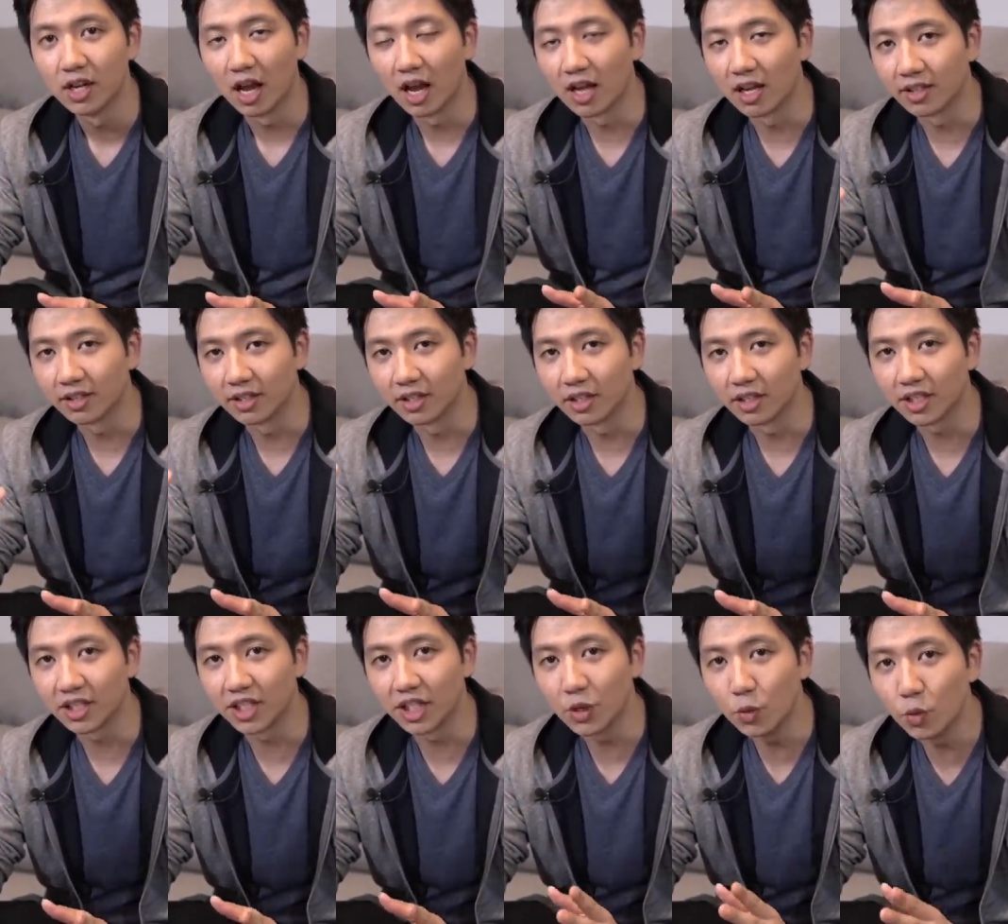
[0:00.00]
and
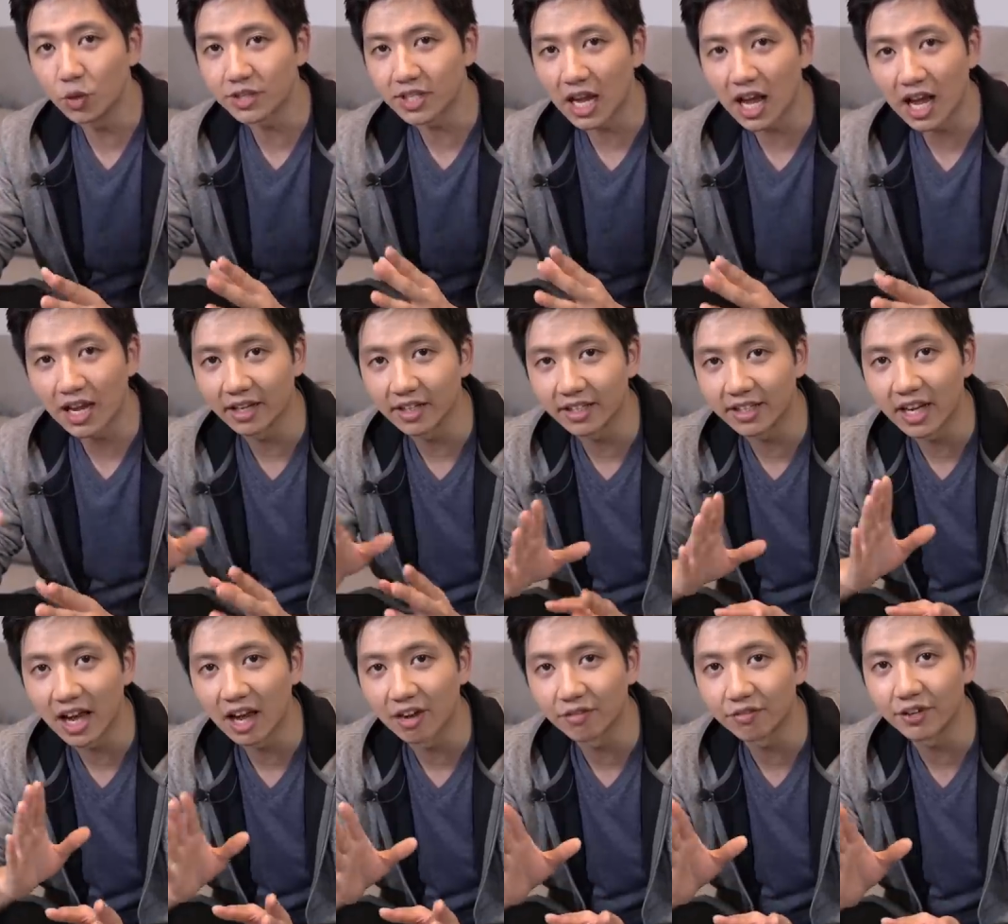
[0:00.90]
he was at a
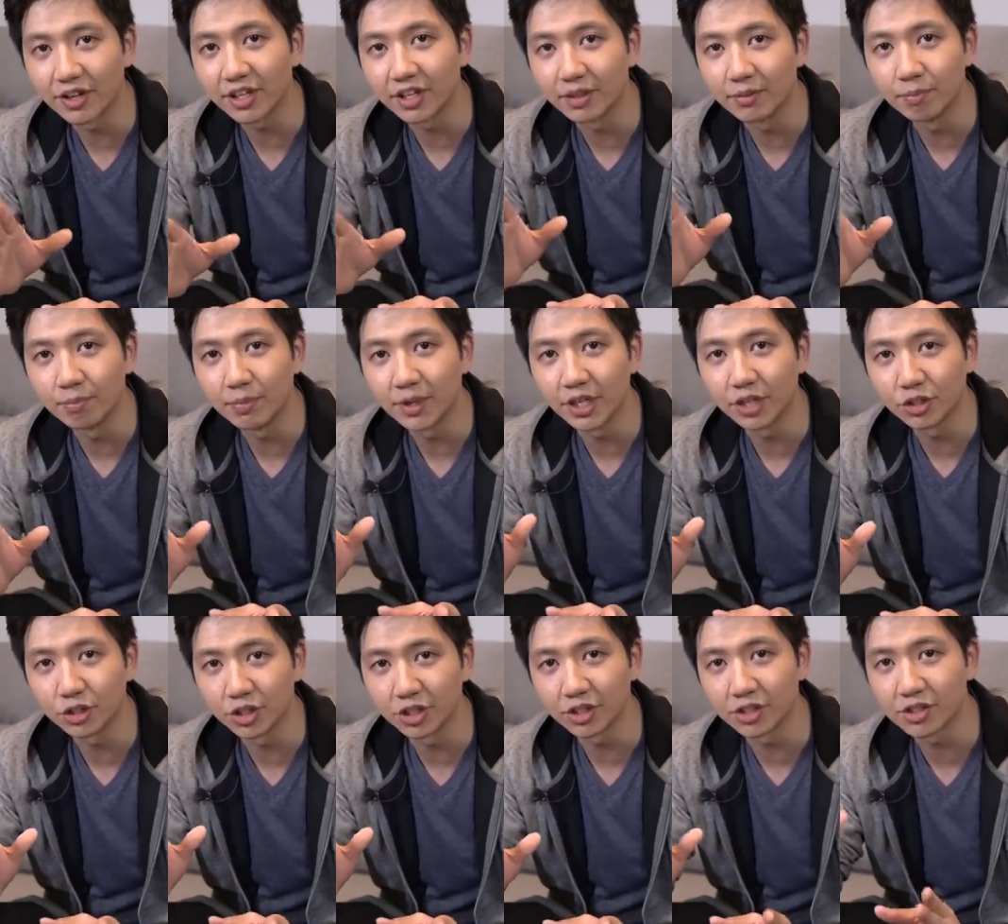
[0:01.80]
cafe in
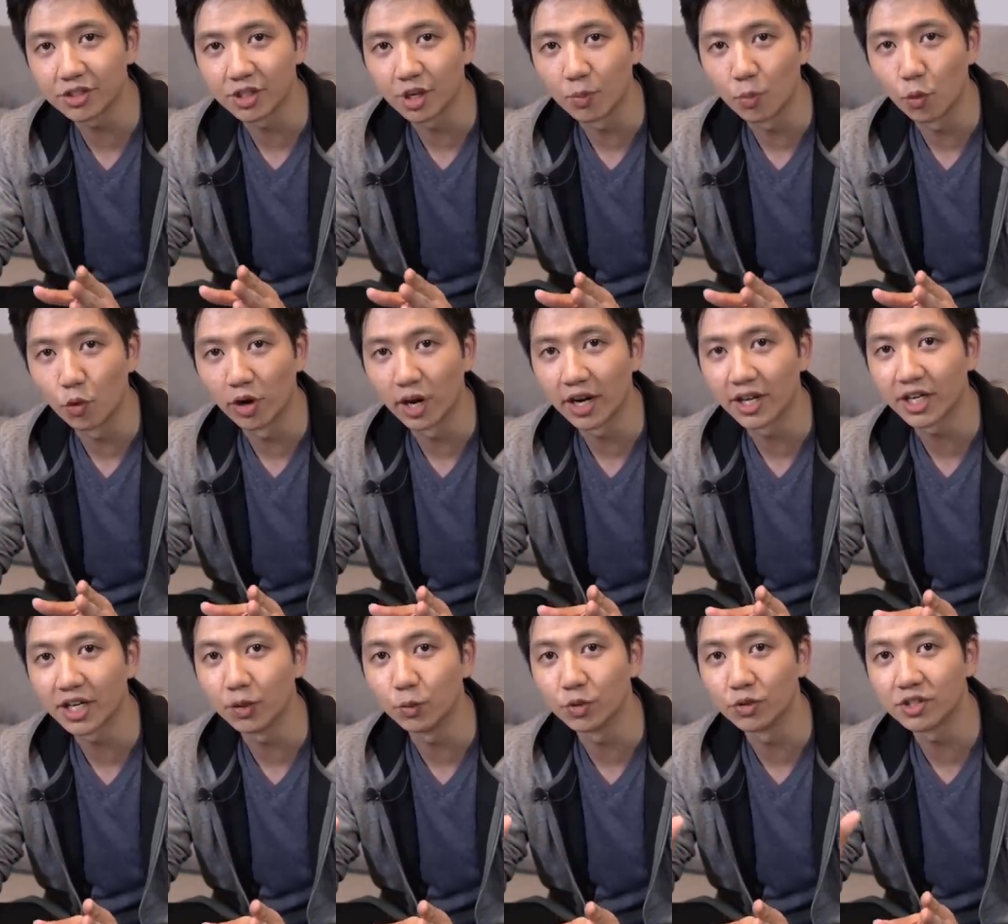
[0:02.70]
Beijing somewhere, and
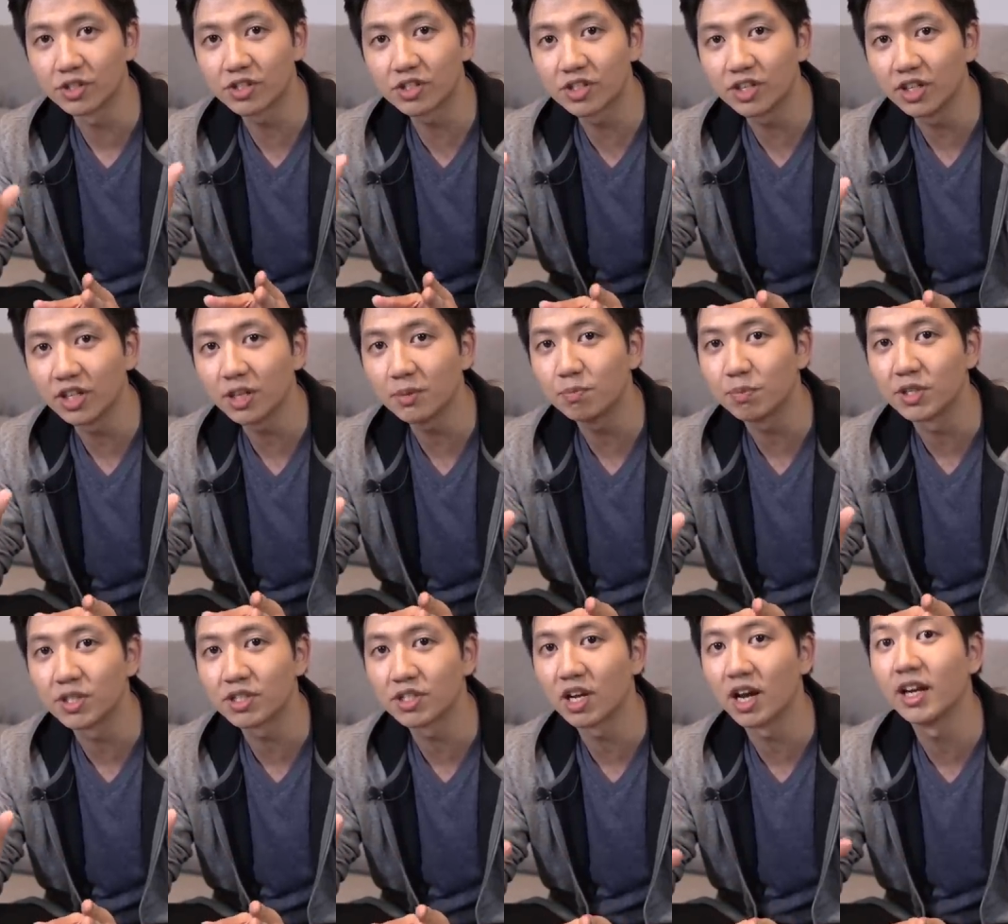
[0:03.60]
he was sitting
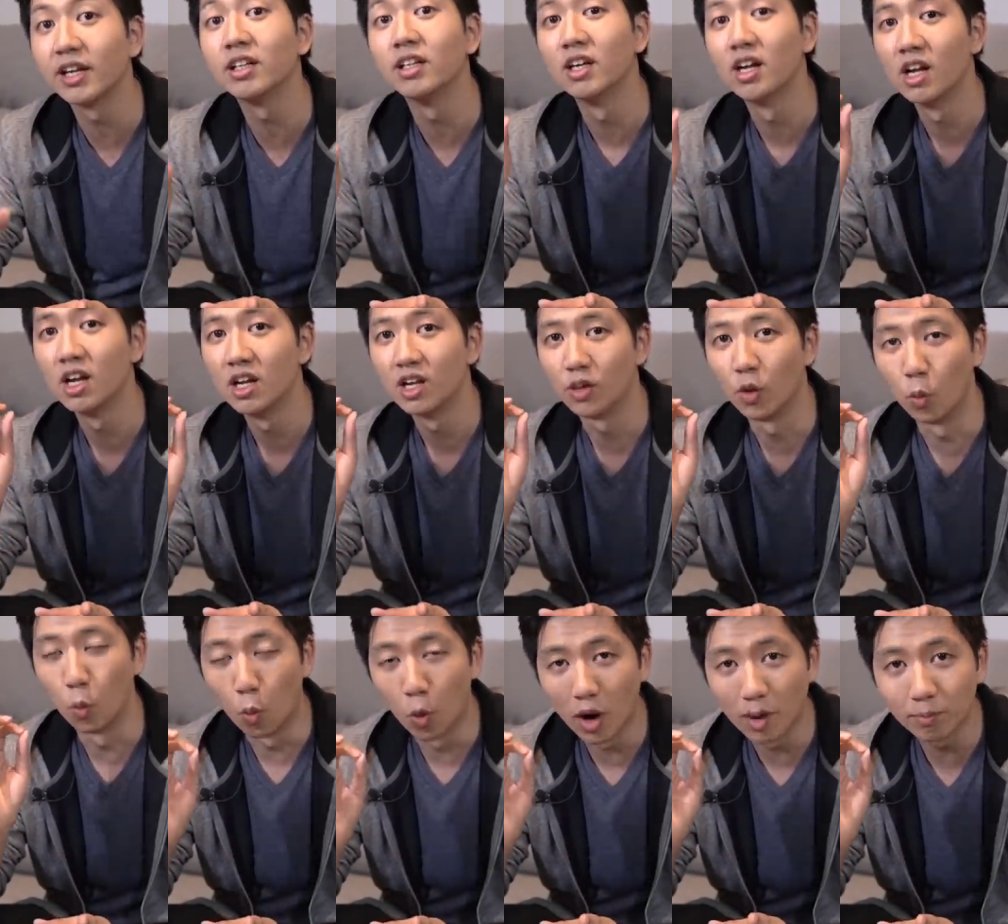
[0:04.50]
beside the
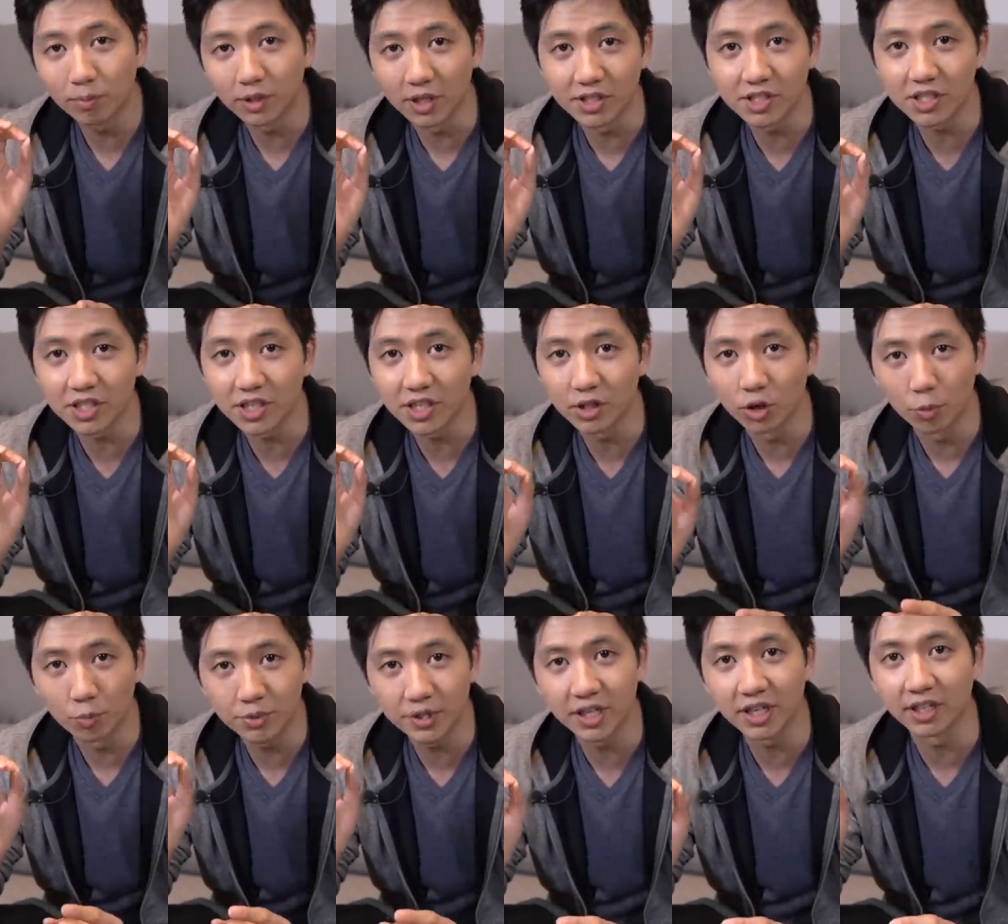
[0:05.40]
OnePlus
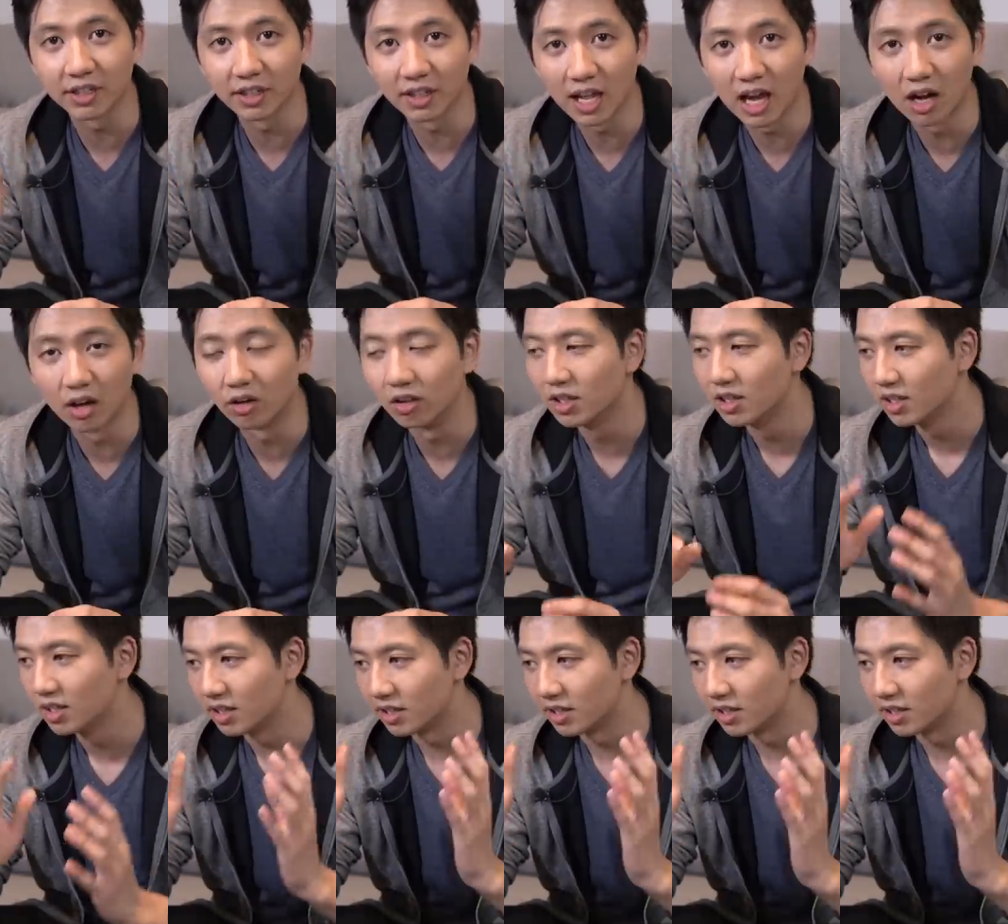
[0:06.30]
CEO Pete Lau.